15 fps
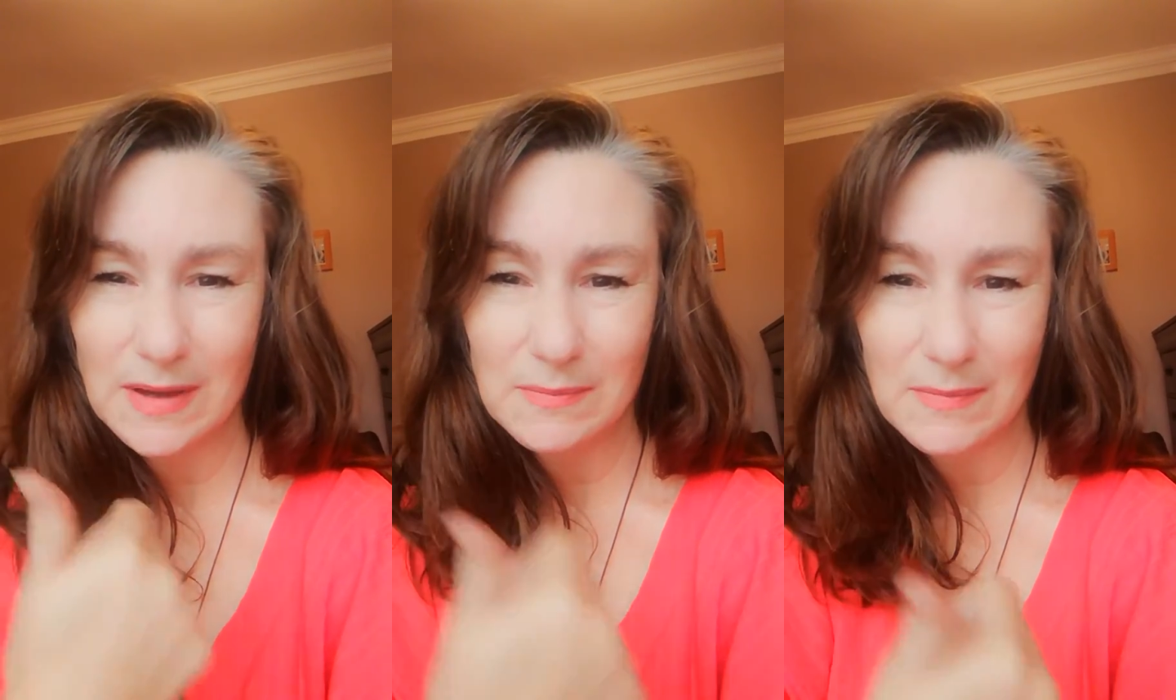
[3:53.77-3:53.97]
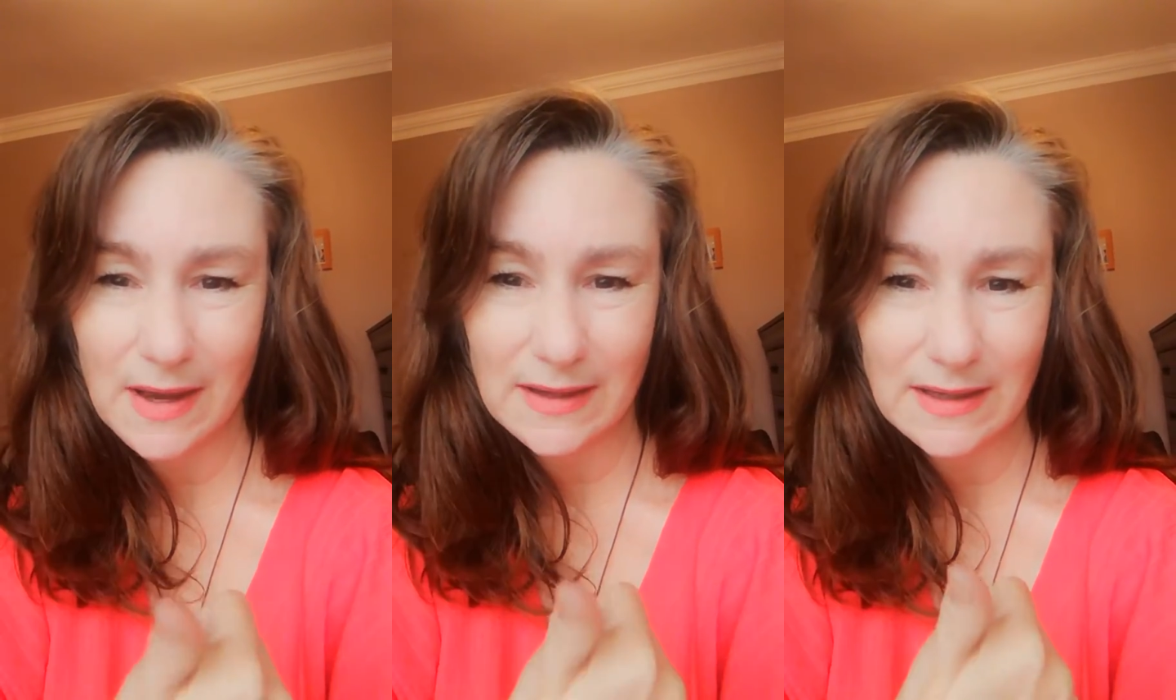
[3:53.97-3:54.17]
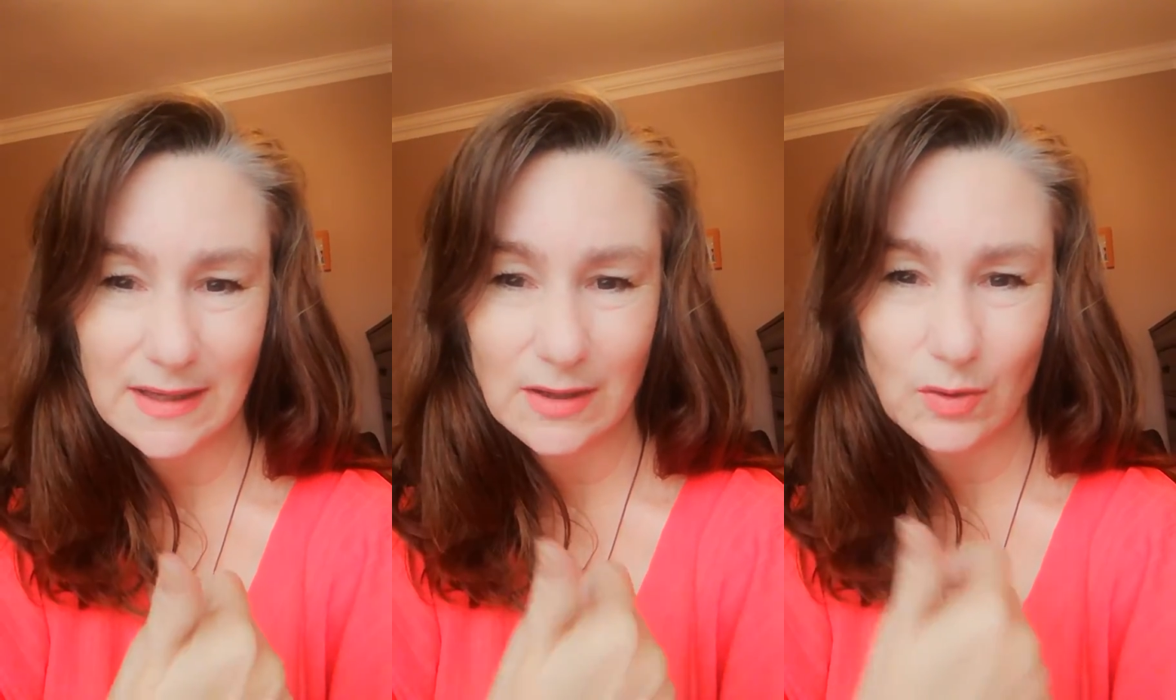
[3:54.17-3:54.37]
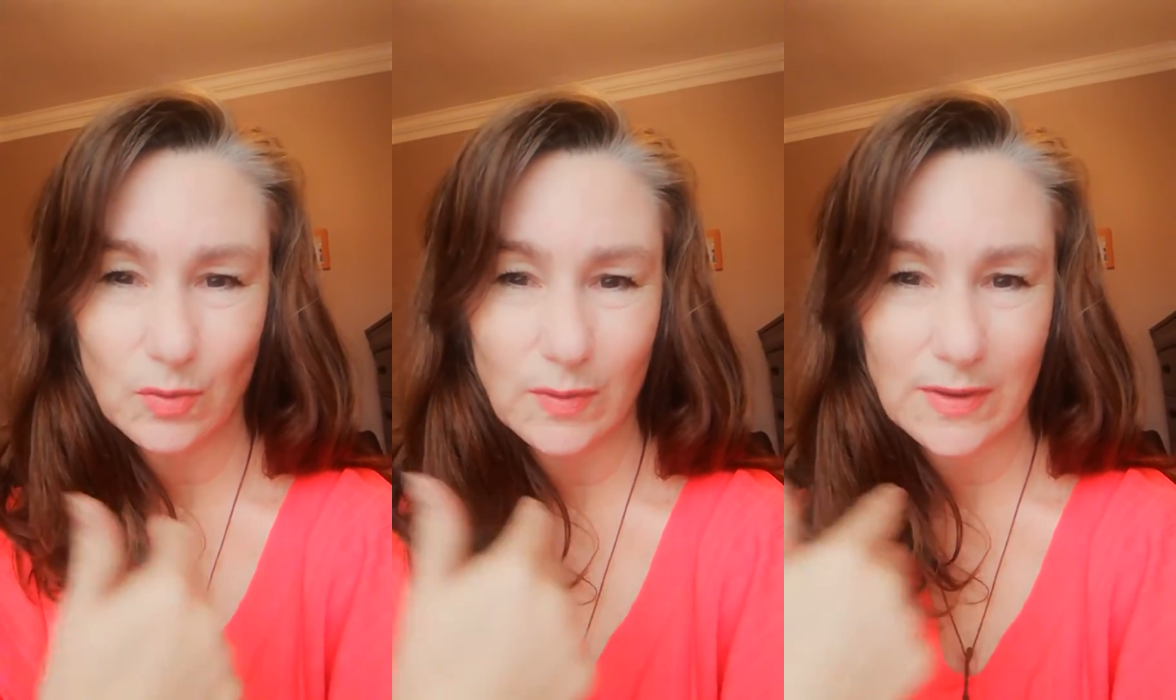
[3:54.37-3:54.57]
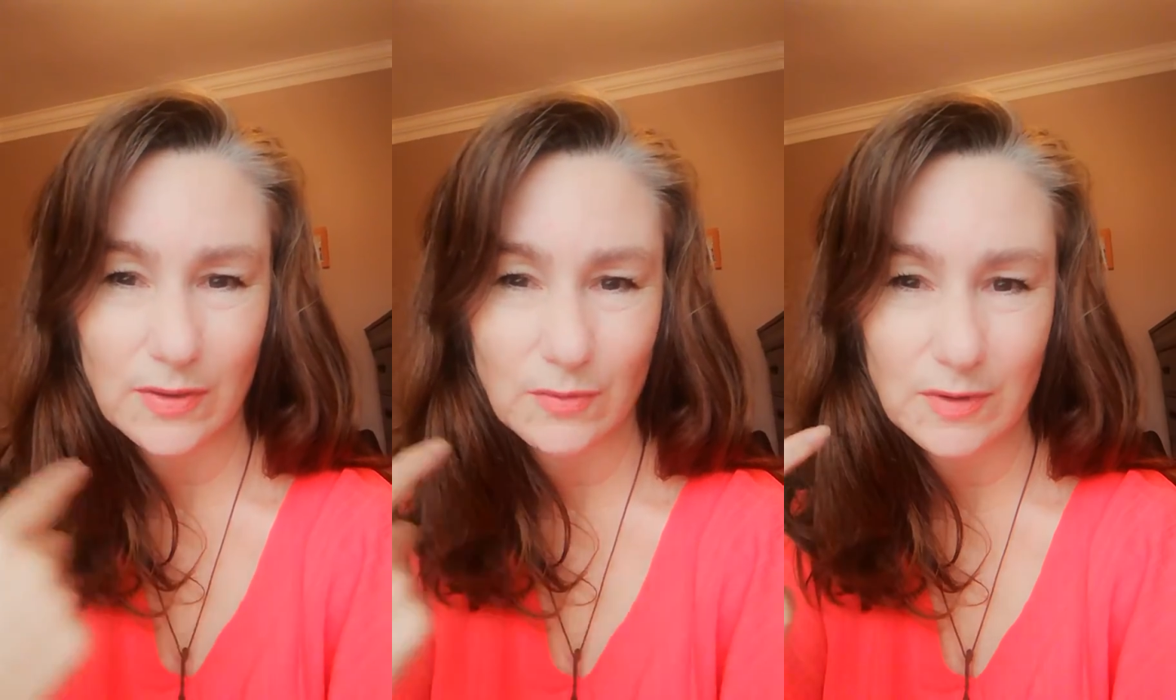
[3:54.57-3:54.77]
money or
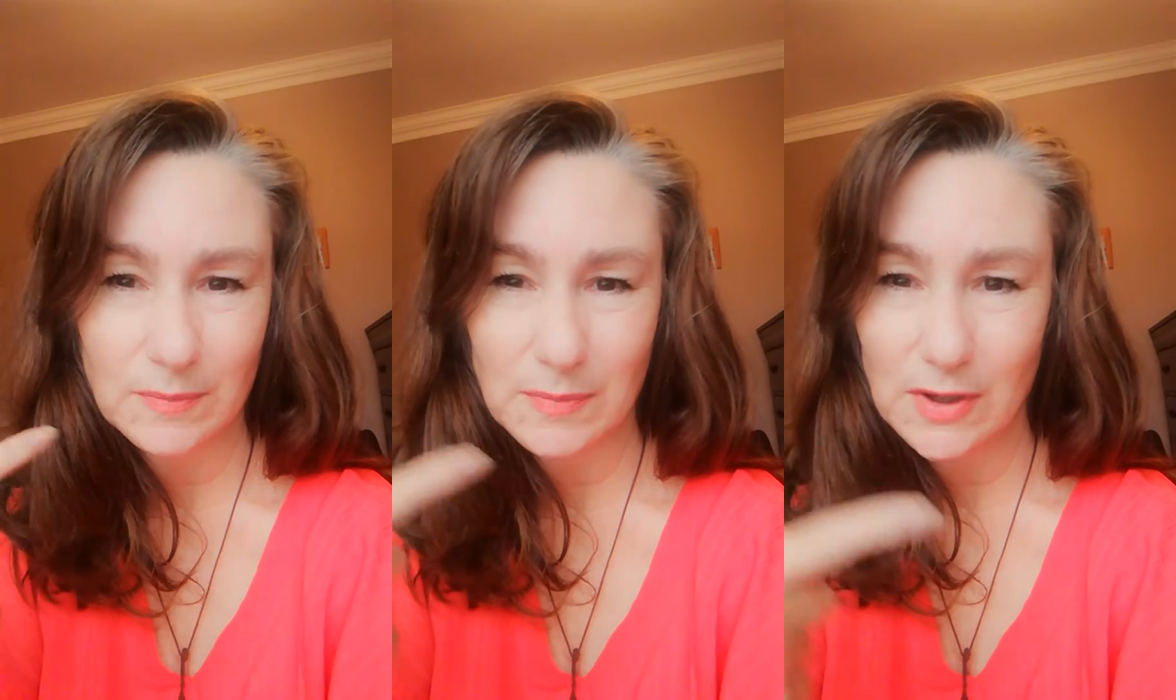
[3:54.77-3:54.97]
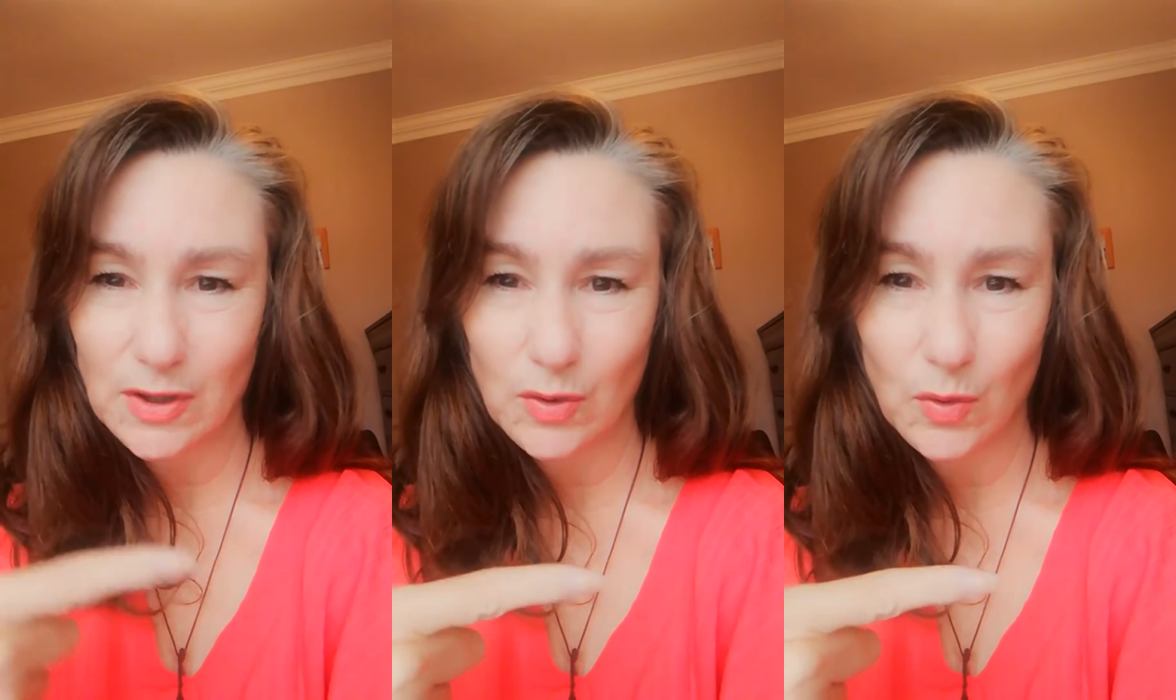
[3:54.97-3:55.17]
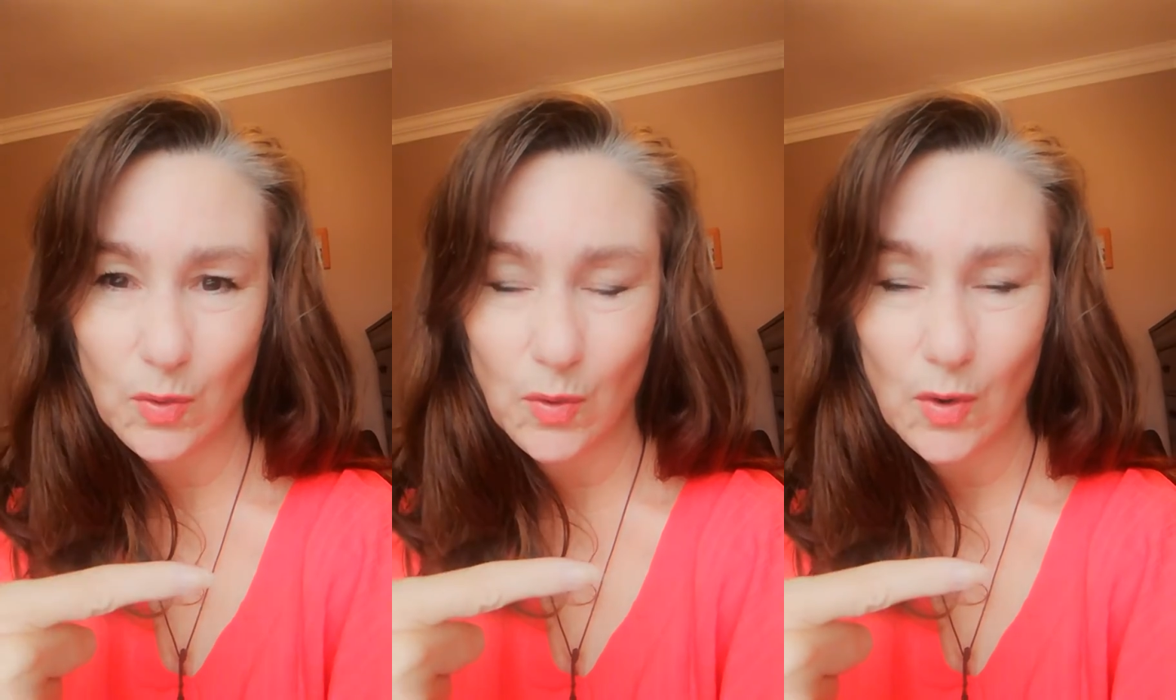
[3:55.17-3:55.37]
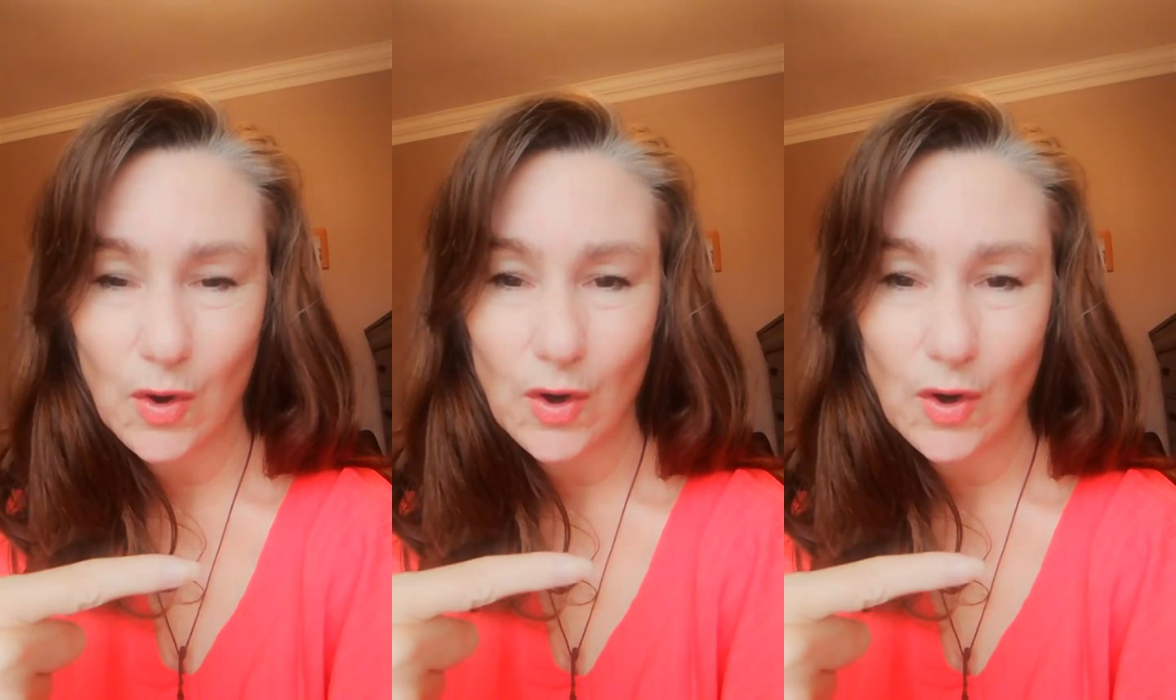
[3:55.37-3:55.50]
whether it be your